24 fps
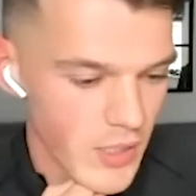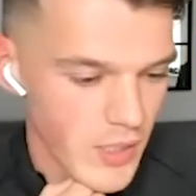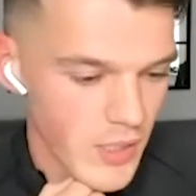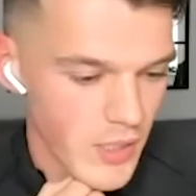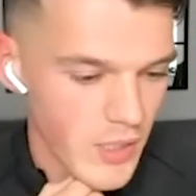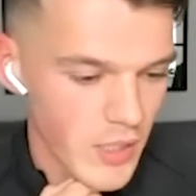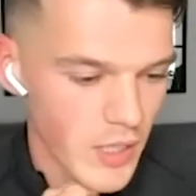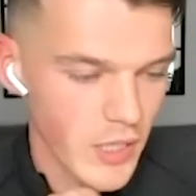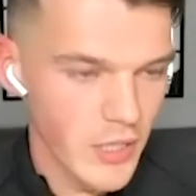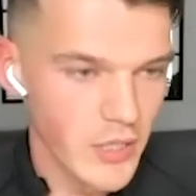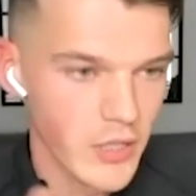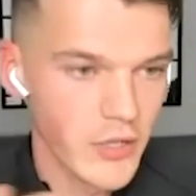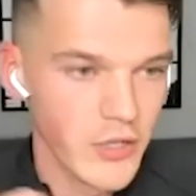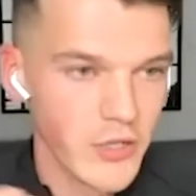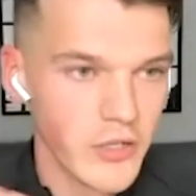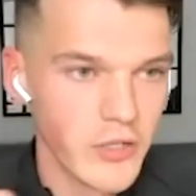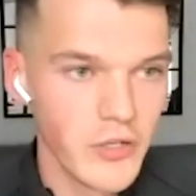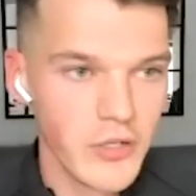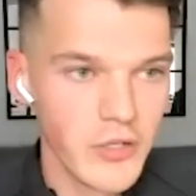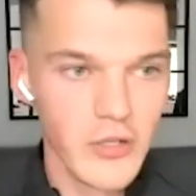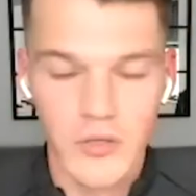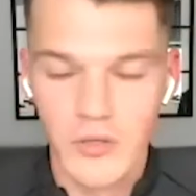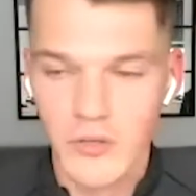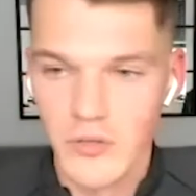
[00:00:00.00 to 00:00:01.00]
And I
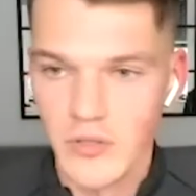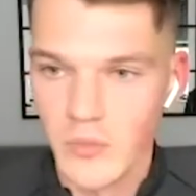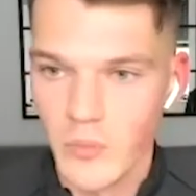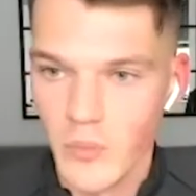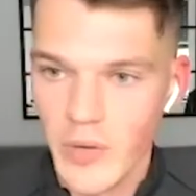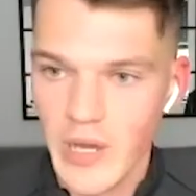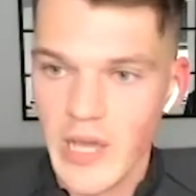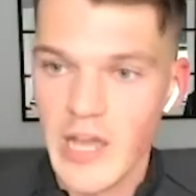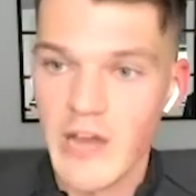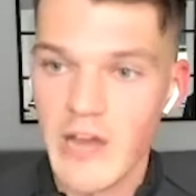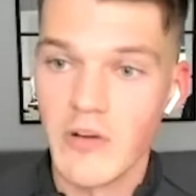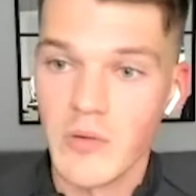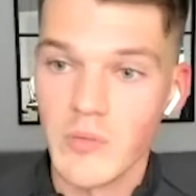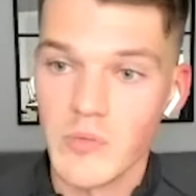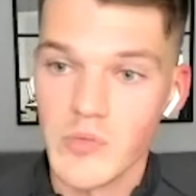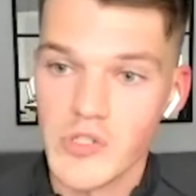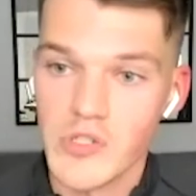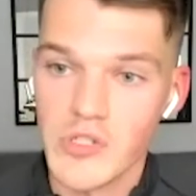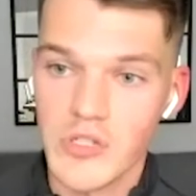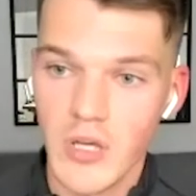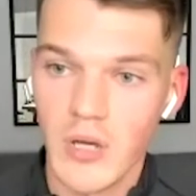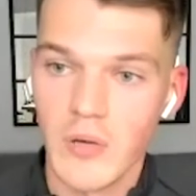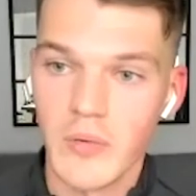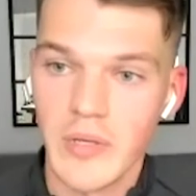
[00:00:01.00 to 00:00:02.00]
knew that where it was
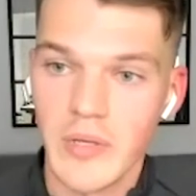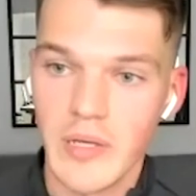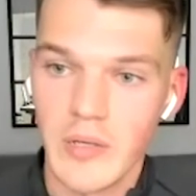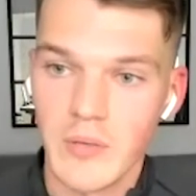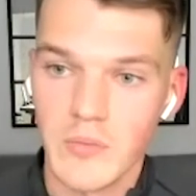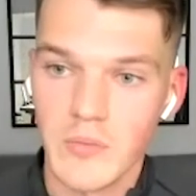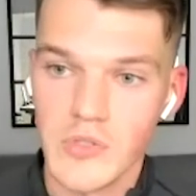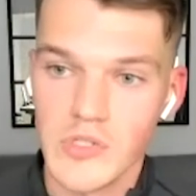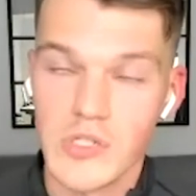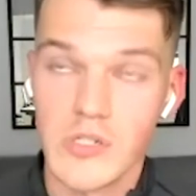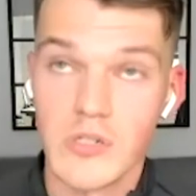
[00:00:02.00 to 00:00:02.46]
going was